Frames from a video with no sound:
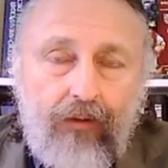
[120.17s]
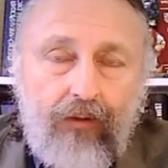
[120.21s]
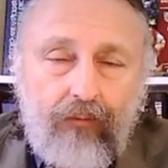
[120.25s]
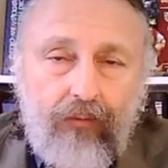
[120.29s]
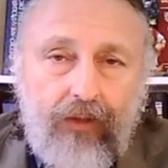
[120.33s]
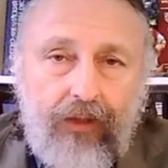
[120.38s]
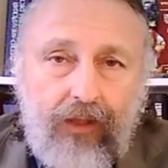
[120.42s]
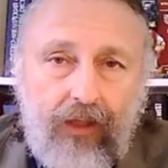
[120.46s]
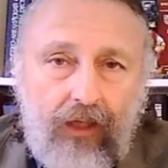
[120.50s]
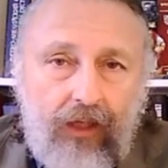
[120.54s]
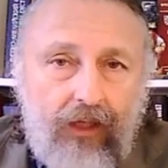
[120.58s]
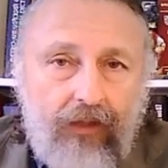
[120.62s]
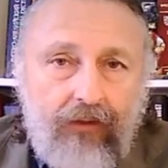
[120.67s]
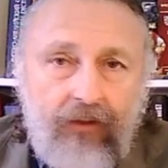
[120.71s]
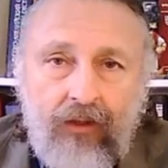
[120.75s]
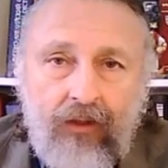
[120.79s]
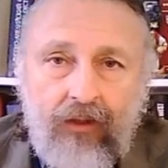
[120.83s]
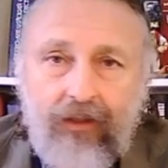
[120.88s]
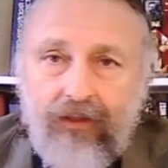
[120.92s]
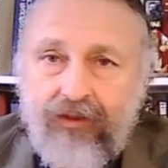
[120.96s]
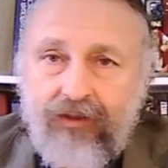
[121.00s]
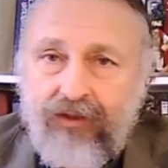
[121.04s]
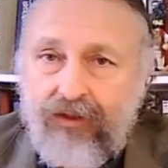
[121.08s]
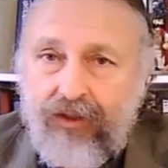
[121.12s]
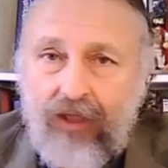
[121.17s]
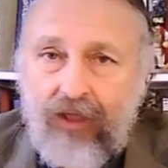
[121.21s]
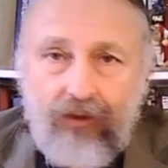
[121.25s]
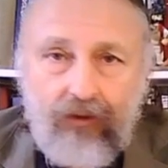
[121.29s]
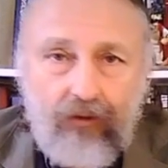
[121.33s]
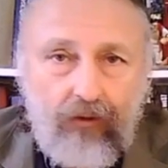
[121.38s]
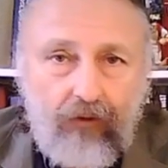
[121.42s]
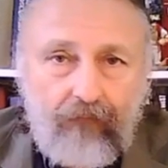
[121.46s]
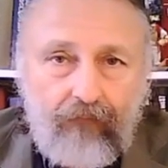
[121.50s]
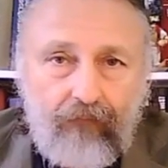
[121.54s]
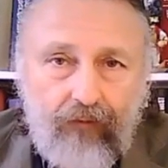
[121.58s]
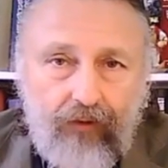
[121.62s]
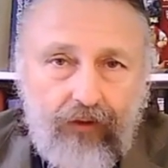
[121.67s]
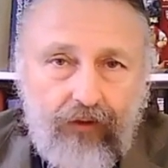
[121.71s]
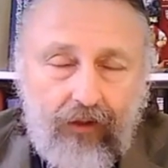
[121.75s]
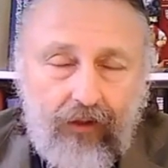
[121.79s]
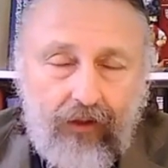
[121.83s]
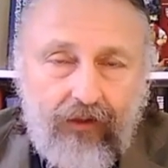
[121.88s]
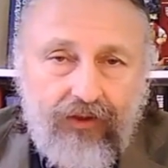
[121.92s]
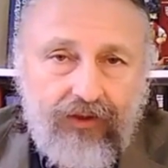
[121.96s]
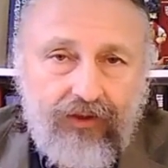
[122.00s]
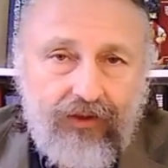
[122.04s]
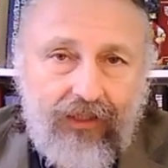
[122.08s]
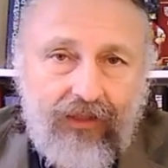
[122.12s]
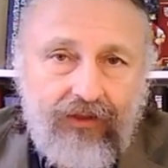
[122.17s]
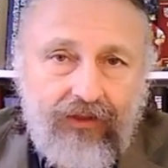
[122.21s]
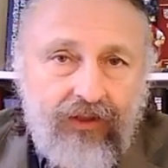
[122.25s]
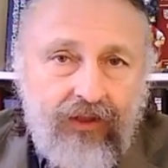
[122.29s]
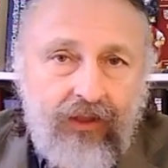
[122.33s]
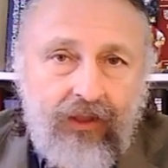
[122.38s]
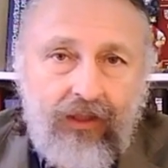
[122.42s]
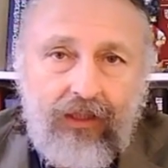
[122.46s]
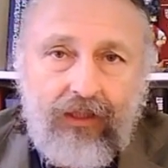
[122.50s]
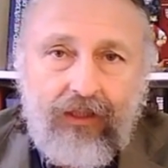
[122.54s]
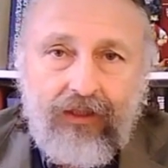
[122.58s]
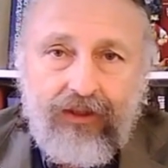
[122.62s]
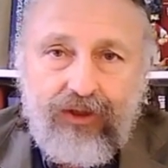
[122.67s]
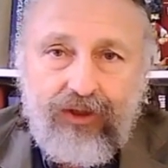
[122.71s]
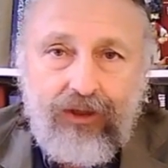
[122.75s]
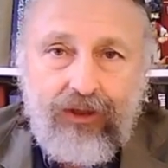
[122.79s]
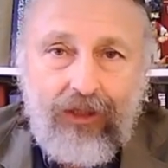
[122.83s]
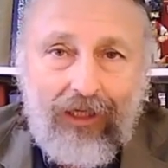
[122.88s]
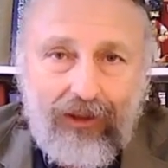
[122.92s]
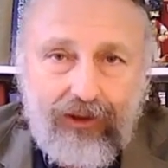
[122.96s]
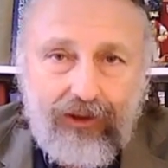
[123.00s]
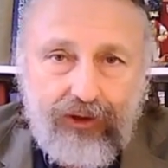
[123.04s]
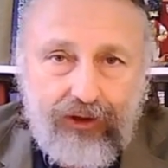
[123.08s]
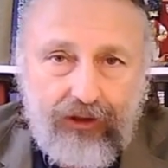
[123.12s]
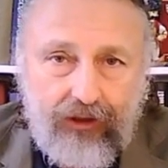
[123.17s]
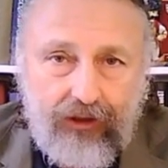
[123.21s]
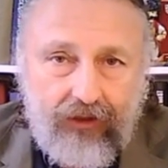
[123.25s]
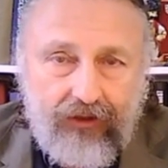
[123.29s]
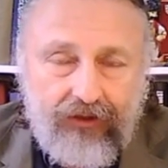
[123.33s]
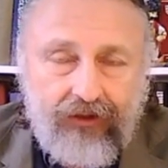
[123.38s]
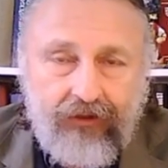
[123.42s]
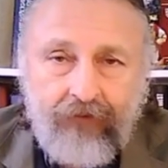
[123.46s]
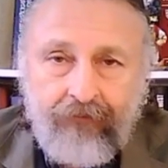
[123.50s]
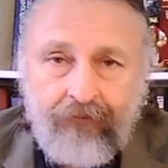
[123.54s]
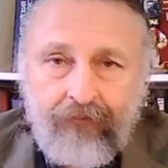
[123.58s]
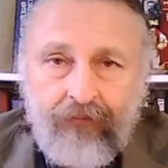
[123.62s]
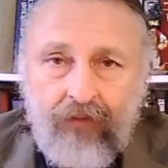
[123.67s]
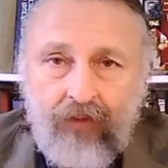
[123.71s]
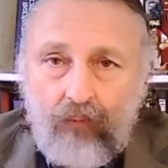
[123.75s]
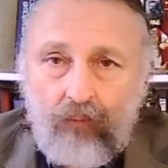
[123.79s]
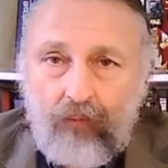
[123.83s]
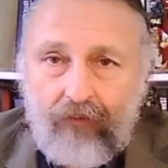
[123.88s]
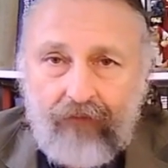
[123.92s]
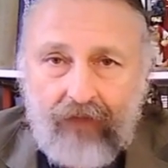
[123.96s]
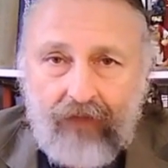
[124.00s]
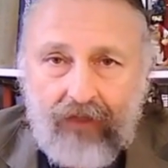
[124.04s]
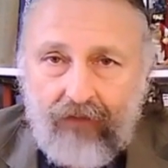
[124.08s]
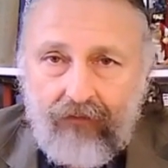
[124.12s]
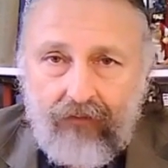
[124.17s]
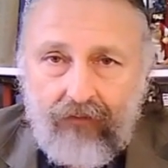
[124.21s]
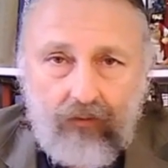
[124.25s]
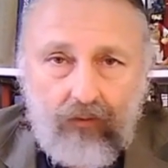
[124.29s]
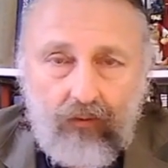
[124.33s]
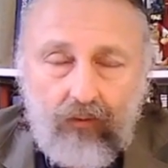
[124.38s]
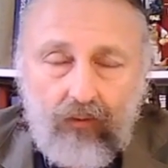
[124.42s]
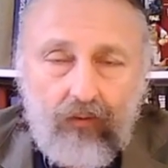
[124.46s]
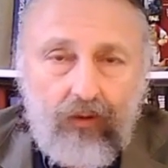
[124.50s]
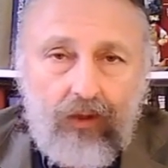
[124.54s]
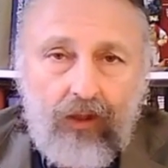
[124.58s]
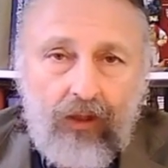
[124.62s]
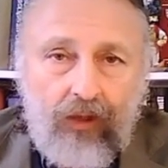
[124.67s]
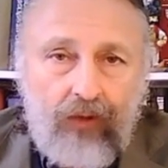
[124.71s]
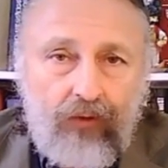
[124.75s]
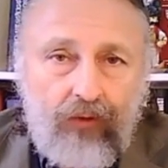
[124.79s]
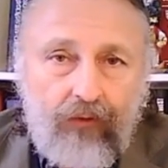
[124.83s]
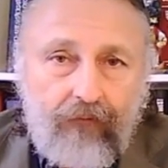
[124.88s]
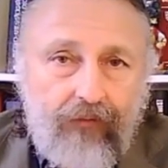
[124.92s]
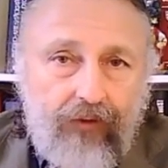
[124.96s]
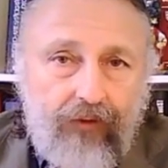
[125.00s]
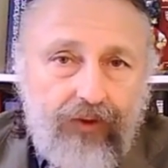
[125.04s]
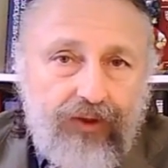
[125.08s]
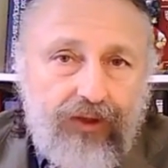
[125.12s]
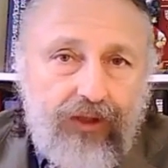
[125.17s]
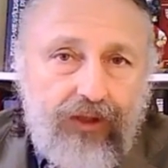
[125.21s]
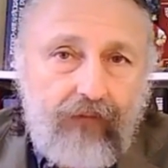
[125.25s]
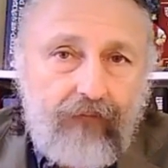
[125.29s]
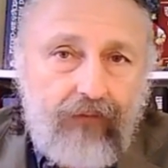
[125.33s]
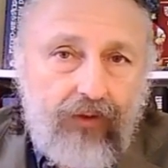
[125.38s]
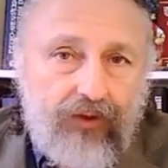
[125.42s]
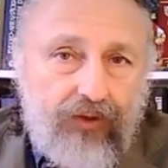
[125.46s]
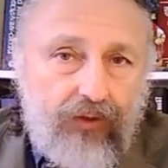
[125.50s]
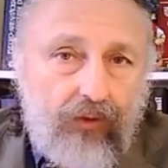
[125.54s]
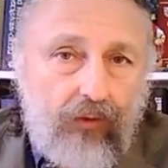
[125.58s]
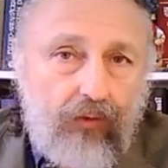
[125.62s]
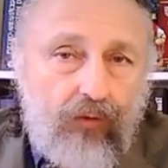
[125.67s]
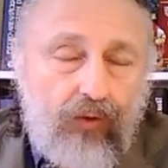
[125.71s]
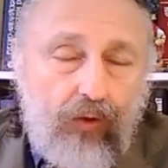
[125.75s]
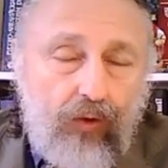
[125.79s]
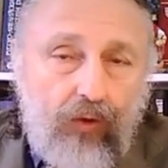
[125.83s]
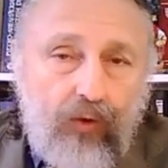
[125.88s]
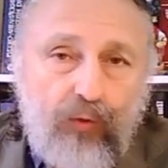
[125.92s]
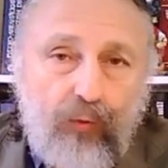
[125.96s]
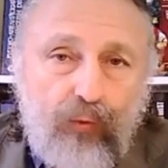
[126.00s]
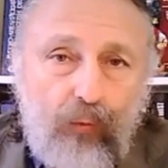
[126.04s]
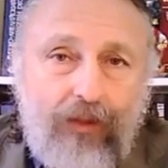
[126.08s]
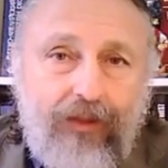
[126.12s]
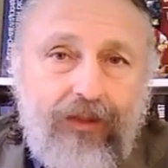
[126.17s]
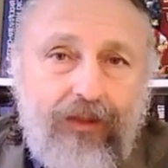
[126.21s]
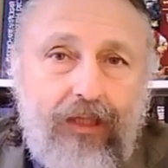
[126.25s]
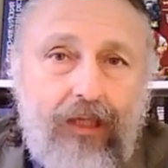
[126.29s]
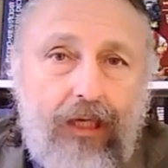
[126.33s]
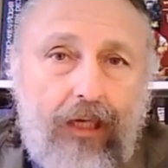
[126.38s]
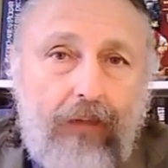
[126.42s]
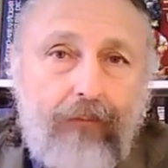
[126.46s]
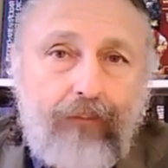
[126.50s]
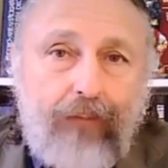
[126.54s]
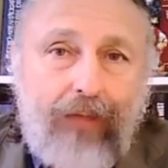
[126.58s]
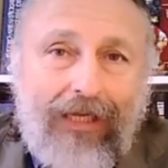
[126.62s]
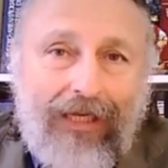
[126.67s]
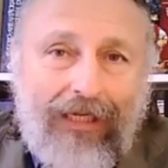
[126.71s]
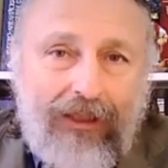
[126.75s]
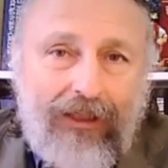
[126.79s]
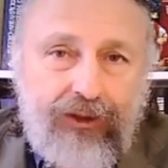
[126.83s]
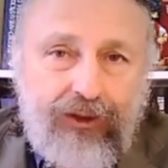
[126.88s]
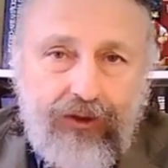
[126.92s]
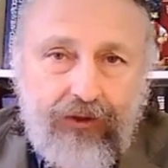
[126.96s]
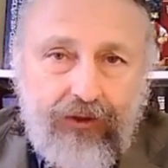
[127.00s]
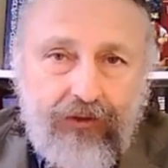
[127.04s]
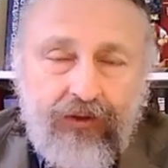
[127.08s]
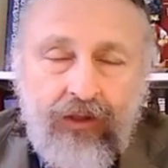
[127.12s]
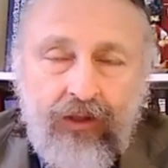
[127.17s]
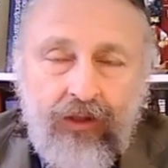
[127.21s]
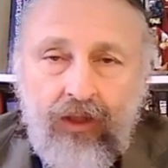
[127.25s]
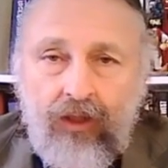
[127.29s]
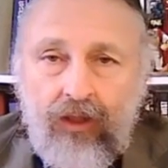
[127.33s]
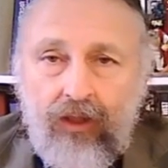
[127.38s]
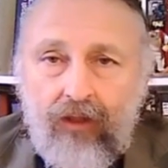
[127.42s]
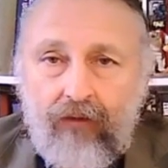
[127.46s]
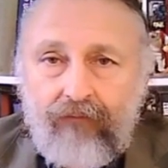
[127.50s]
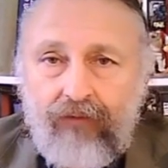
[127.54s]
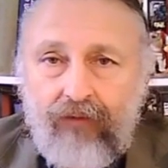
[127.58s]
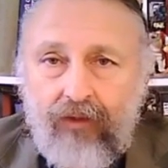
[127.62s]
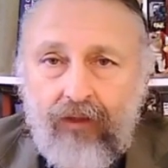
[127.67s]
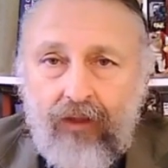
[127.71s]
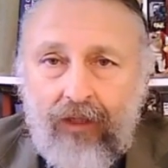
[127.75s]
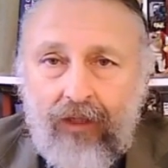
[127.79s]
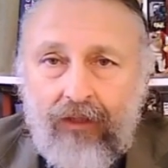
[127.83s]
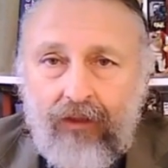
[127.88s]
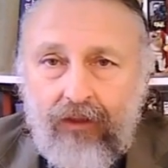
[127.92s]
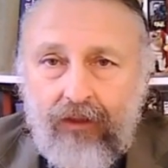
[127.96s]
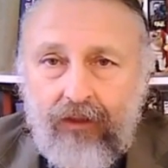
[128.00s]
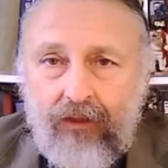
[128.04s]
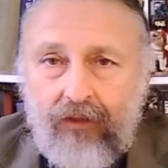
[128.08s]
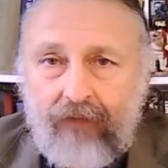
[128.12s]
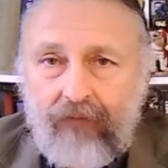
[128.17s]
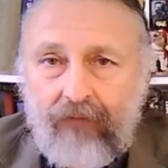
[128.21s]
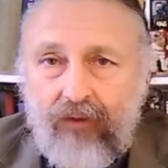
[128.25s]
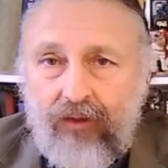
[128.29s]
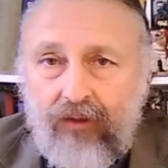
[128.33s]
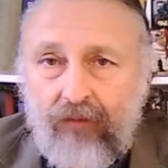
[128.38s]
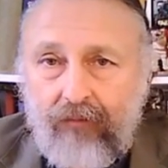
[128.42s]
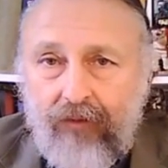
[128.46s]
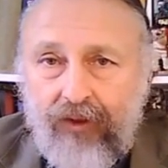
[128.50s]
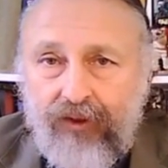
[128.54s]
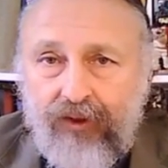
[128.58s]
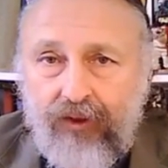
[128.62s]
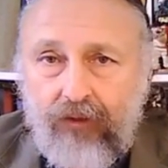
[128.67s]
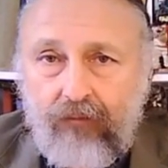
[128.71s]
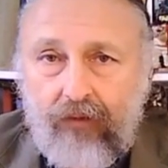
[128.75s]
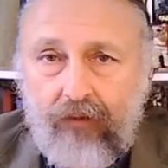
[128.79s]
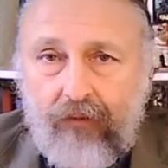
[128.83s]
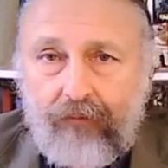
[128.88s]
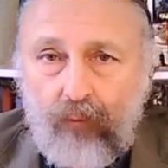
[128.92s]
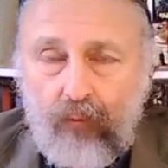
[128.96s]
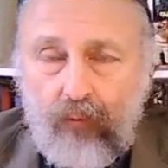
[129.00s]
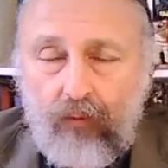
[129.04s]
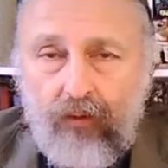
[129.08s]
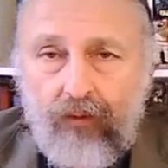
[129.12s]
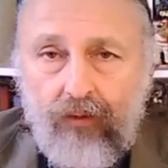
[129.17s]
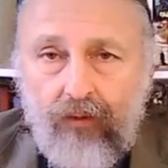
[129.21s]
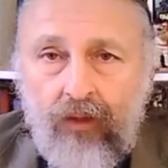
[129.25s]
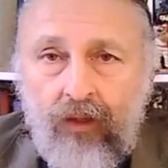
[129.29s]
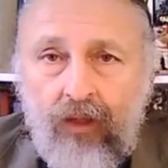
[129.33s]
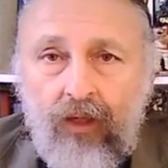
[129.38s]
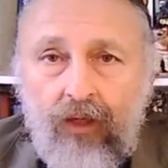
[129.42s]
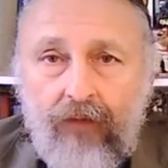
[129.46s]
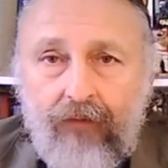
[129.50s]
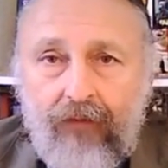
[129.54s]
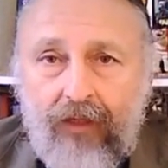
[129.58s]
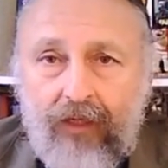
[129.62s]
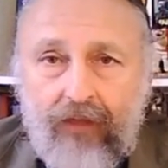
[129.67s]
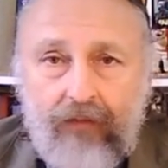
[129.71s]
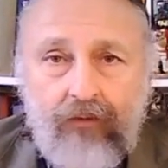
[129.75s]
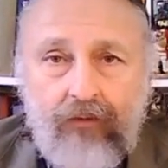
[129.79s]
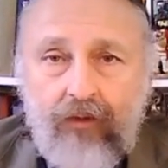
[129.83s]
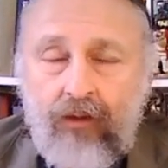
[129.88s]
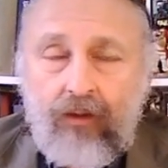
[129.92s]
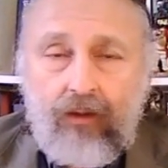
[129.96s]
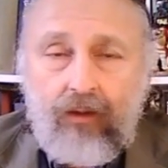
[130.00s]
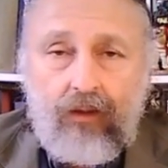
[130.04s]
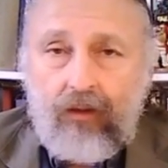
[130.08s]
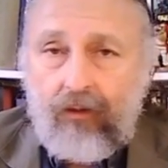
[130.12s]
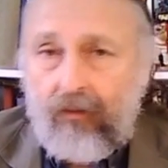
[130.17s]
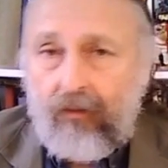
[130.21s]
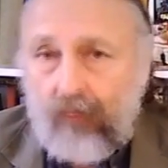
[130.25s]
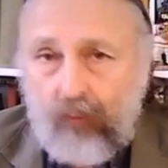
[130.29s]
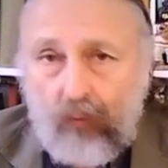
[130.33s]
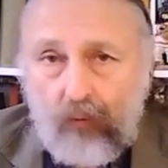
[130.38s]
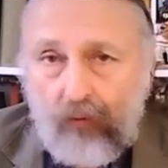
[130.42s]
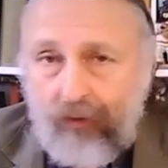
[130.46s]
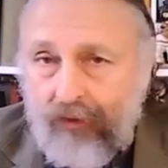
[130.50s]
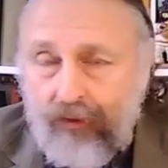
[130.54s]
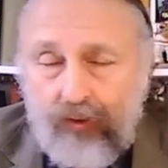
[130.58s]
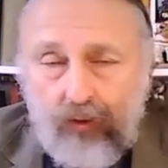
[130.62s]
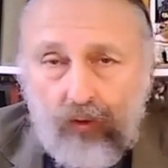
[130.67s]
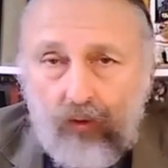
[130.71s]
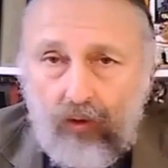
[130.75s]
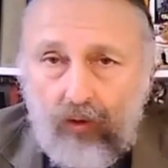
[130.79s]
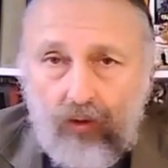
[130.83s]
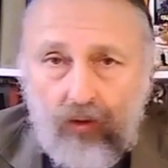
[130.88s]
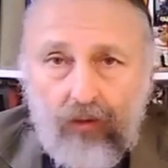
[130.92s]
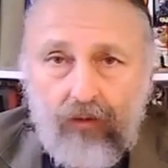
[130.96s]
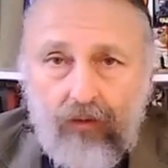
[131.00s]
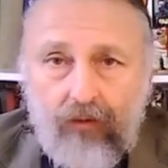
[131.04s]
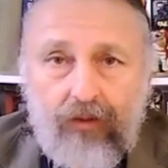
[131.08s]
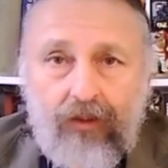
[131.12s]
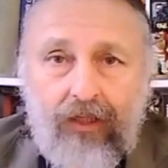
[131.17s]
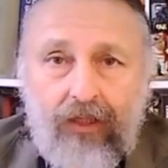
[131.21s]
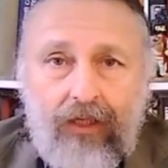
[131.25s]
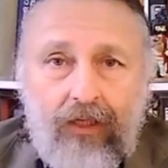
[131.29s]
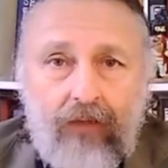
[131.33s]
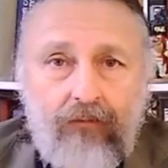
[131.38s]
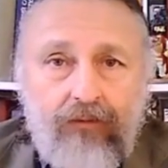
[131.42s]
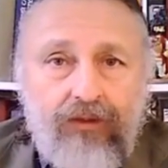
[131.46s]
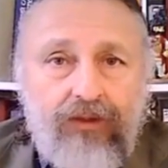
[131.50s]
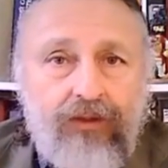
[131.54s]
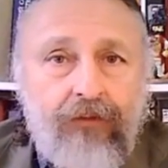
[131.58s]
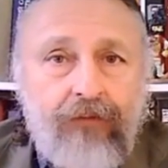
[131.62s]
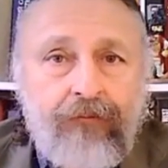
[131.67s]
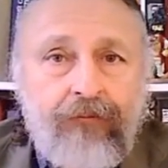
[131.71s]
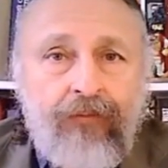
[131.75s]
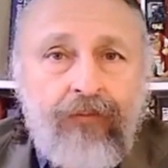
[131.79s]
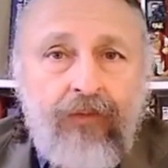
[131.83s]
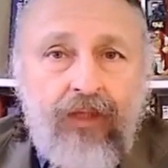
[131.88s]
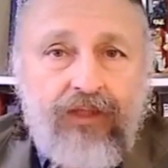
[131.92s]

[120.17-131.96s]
with Riyadh is not good for the United States. It is not just. We've had the whole controversy of the so-called twenty-eight pages of the nine eleven Commission report that, according to all accounts,